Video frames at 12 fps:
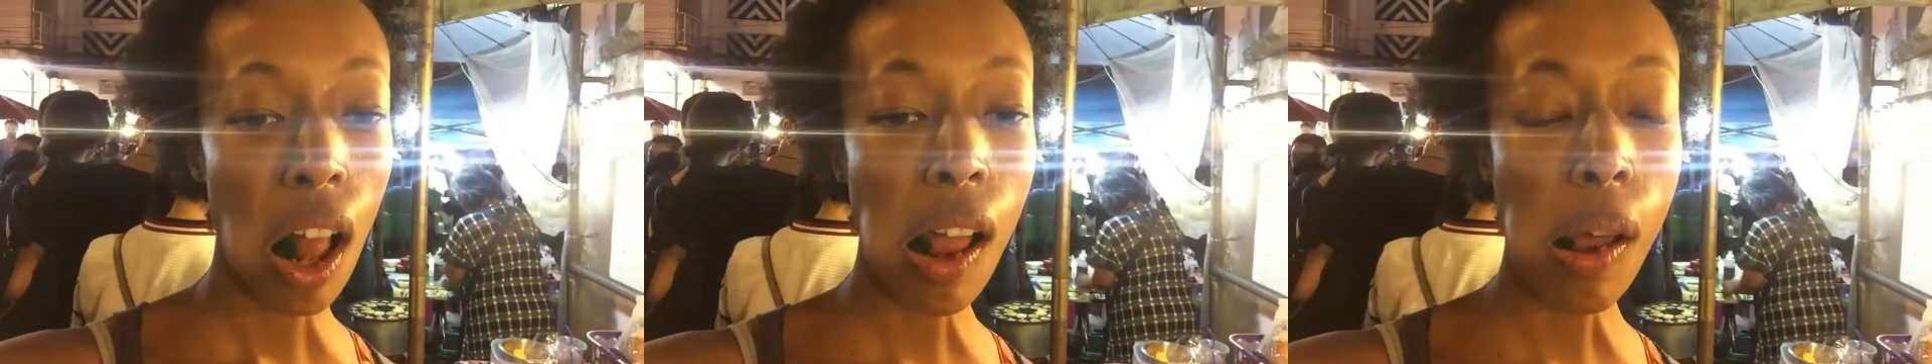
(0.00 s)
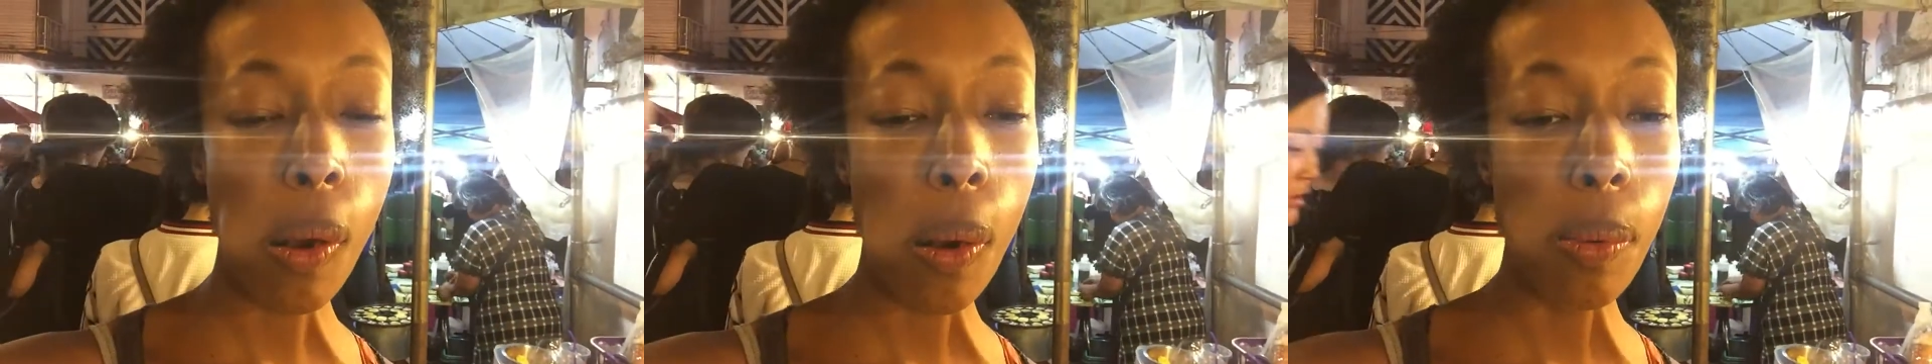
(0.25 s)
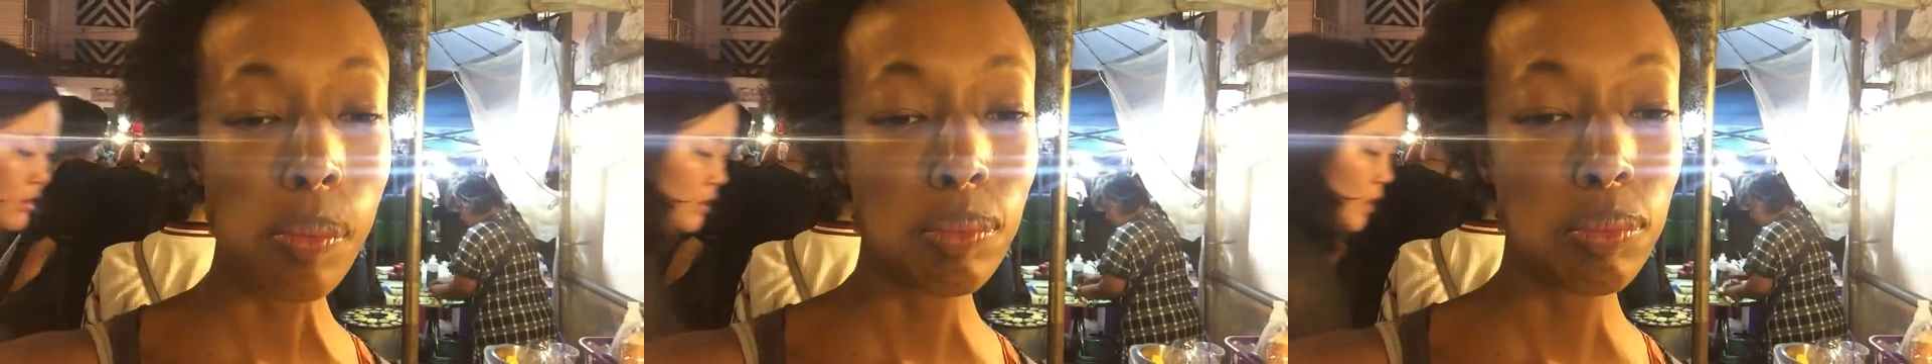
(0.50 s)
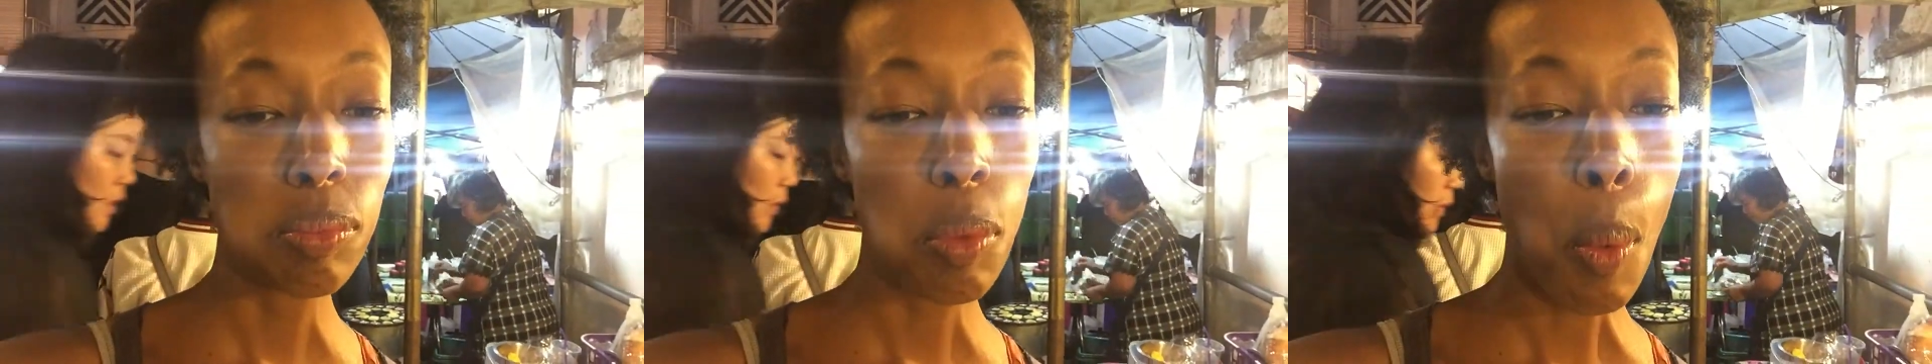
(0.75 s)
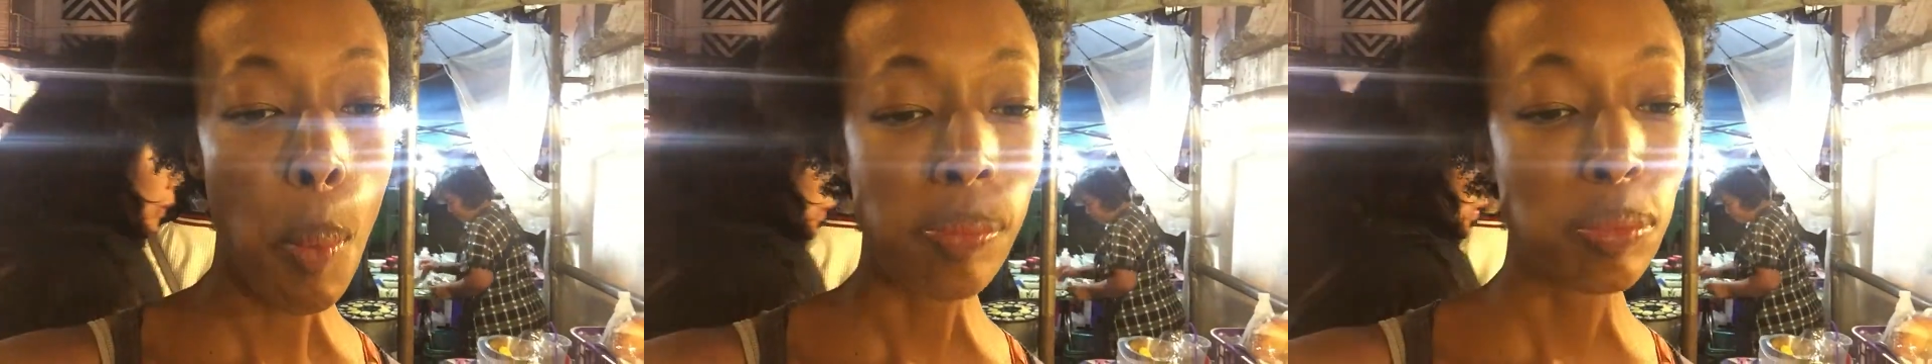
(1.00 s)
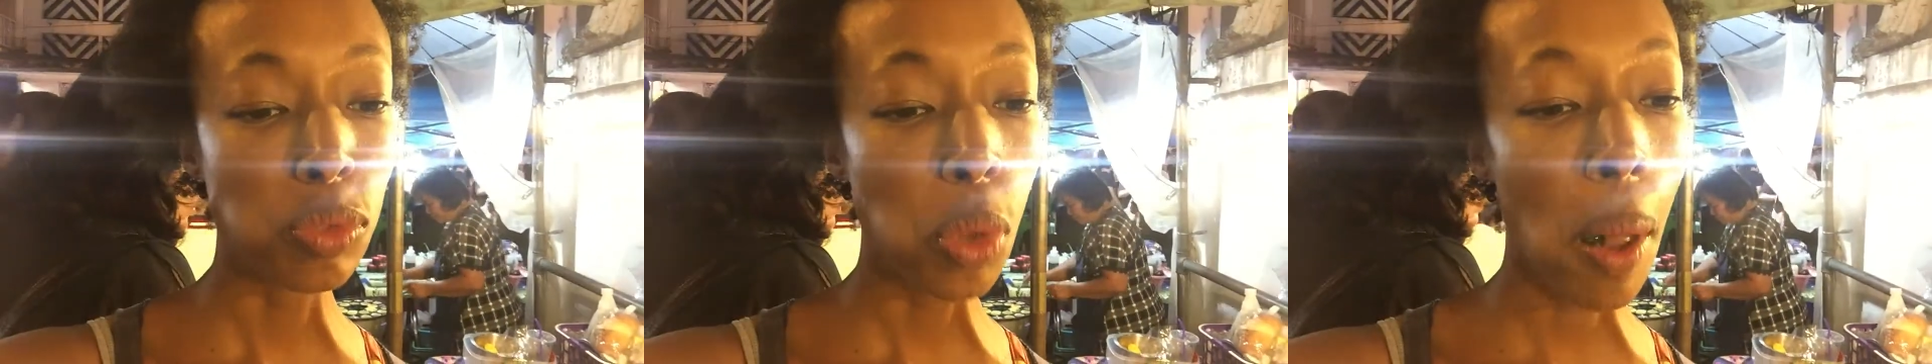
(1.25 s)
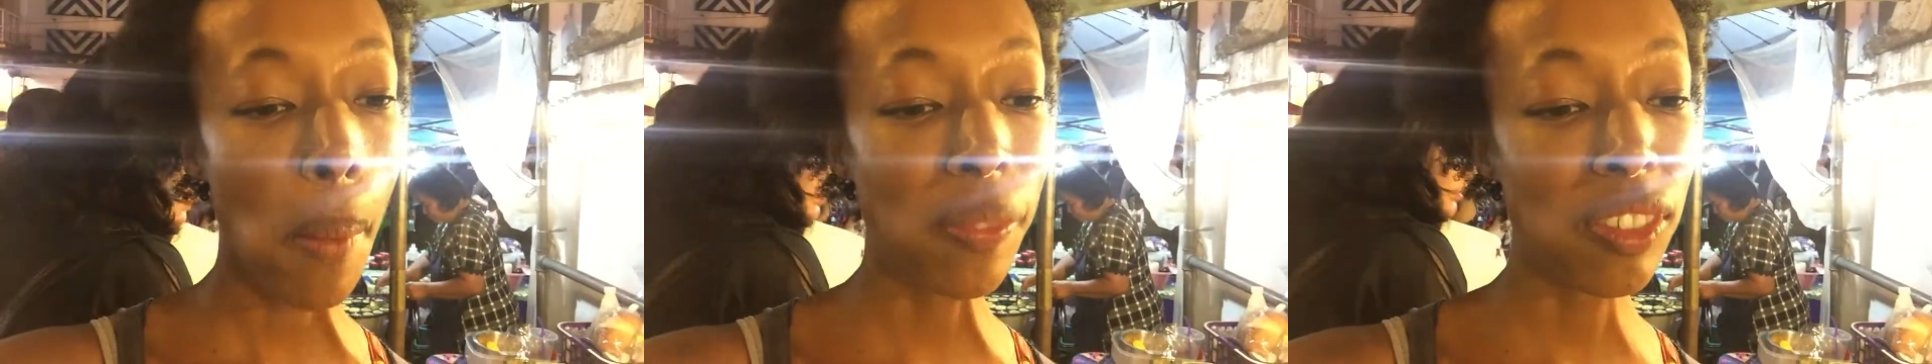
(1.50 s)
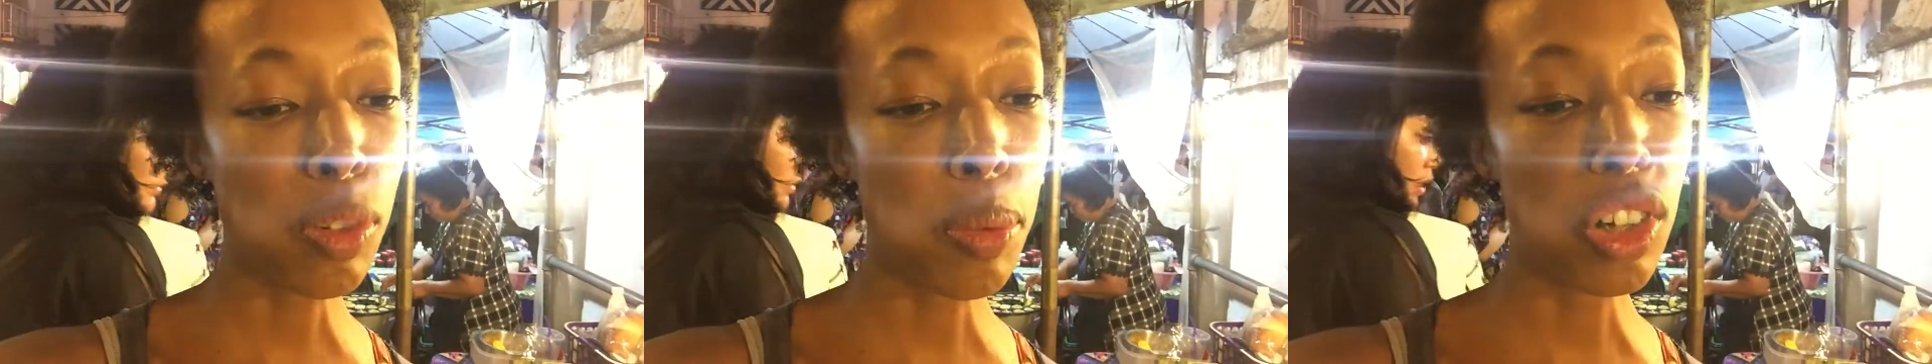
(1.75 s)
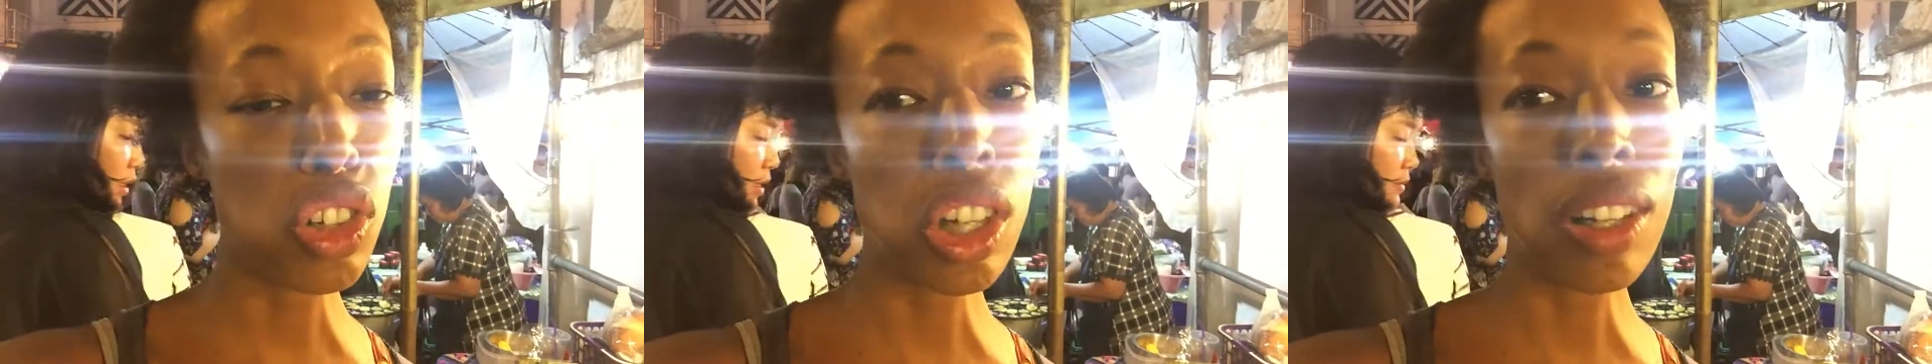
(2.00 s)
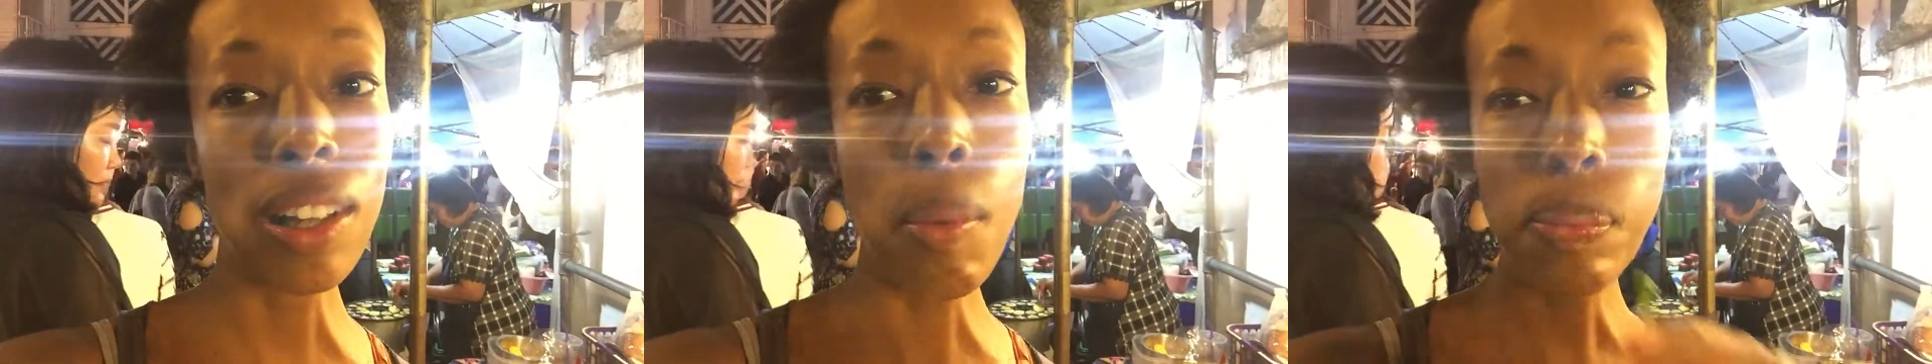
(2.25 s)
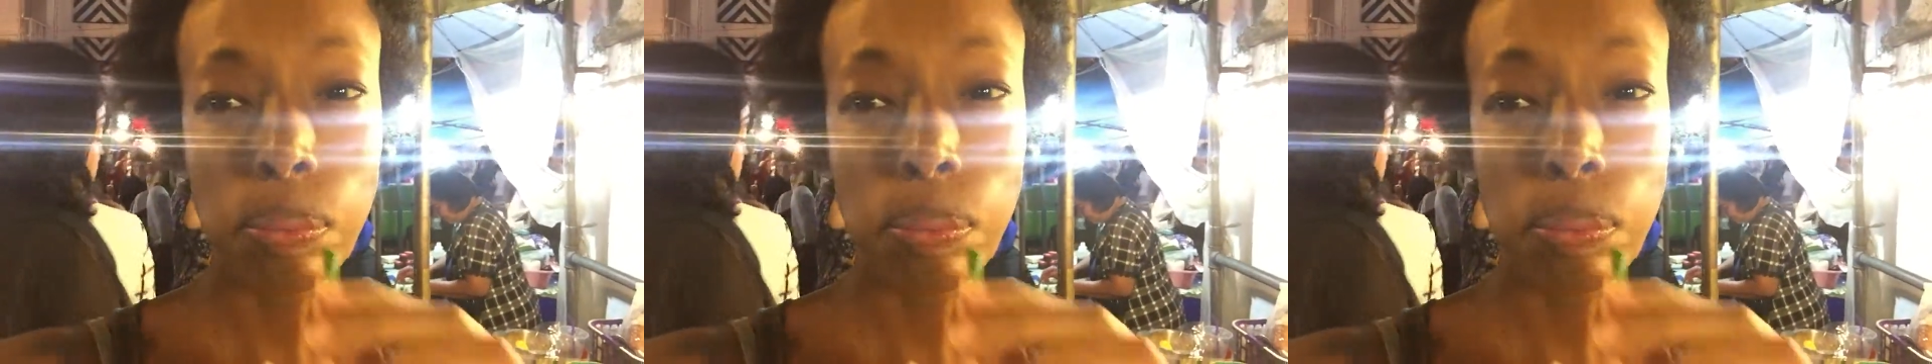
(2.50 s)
Oh! Alright, I'm gonna chili.